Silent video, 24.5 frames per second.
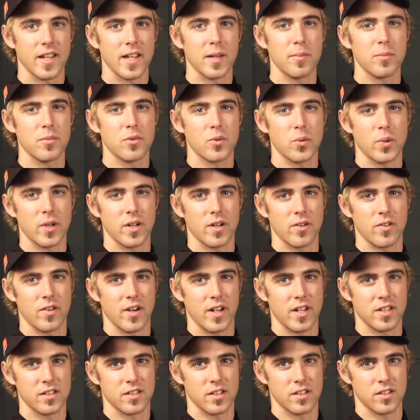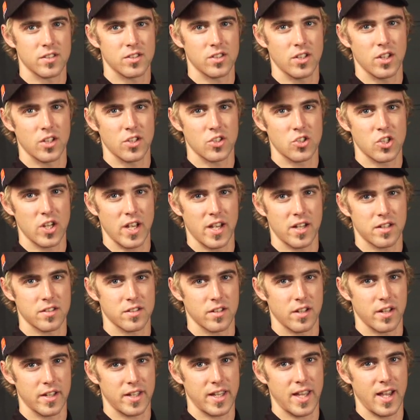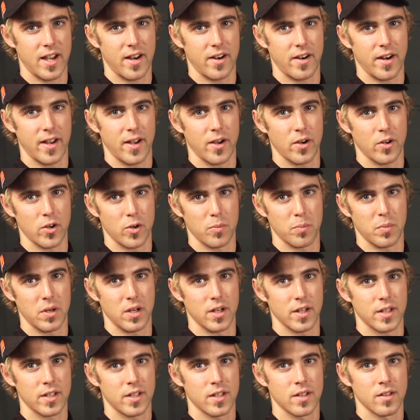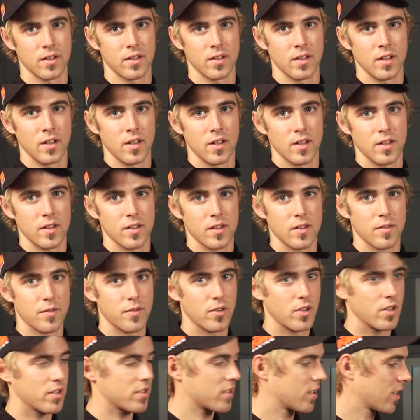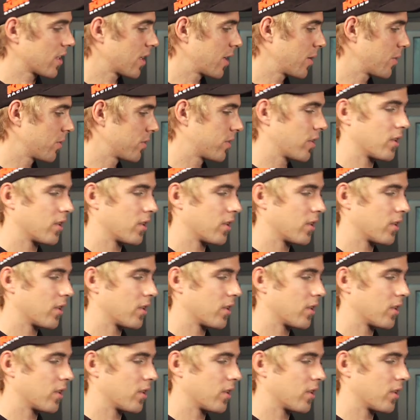In between a race, there's certain checks that I carry out on a bike. The first thing I will